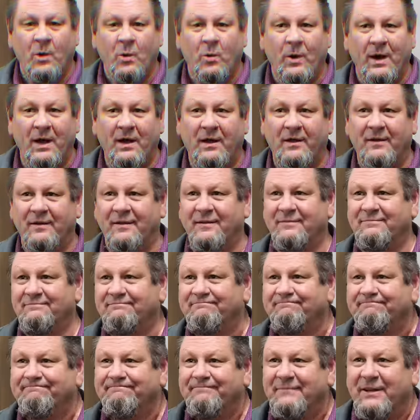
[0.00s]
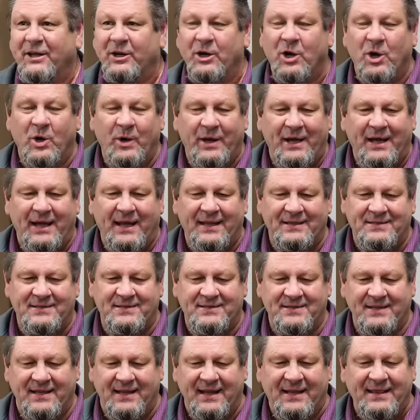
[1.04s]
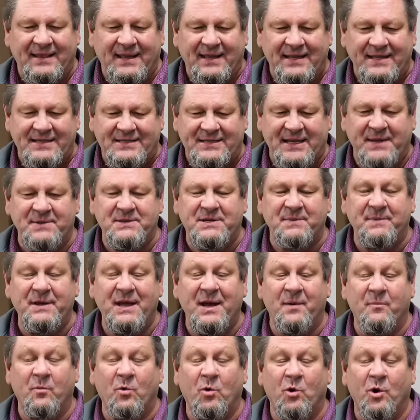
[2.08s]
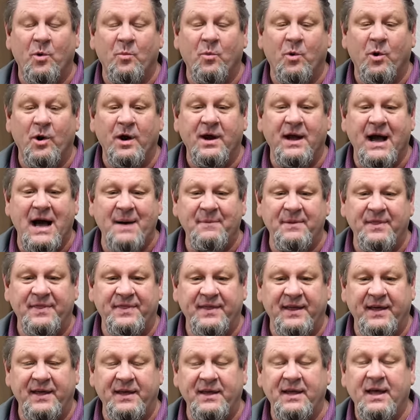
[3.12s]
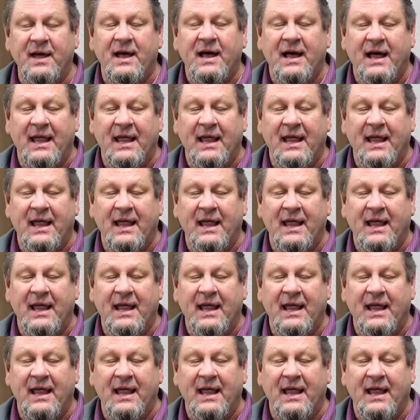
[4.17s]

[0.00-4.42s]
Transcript: Well, you know, it seems to be a more and more common thing.